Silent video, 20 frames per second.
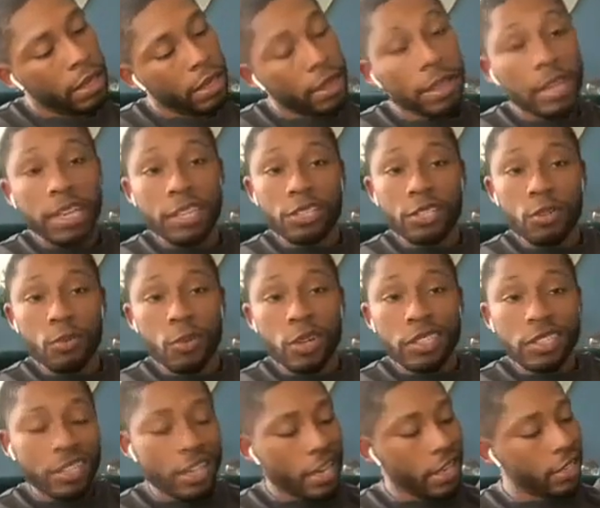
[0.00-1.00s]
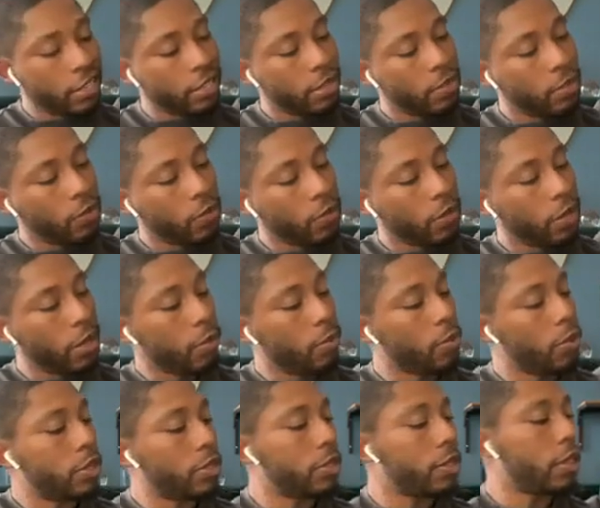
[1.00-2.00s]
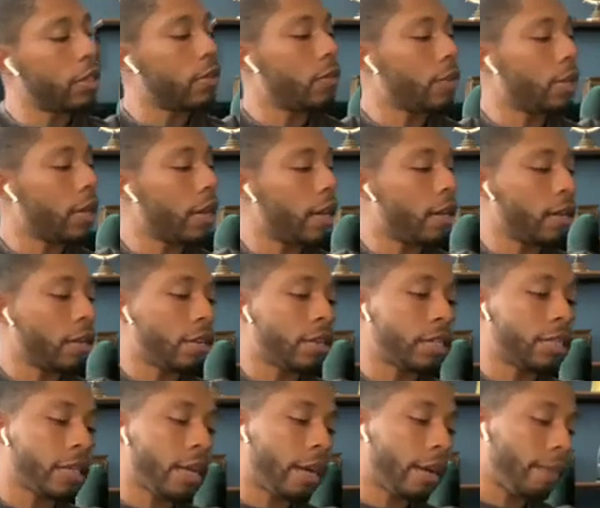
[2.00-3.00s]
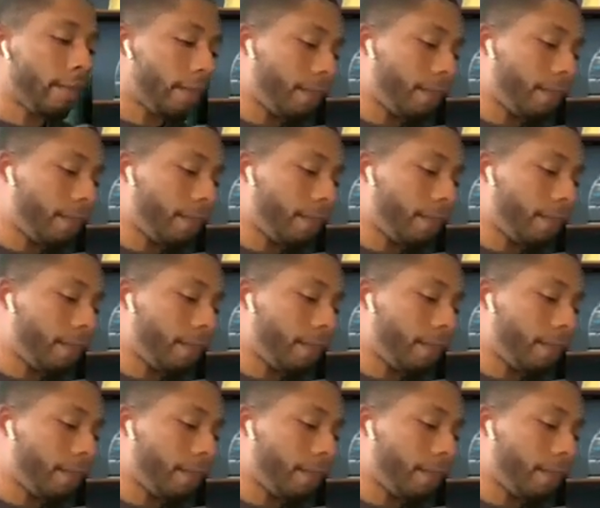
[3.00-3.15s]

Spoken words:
thanks so much, guys. Really appreciate it. Really had a good time.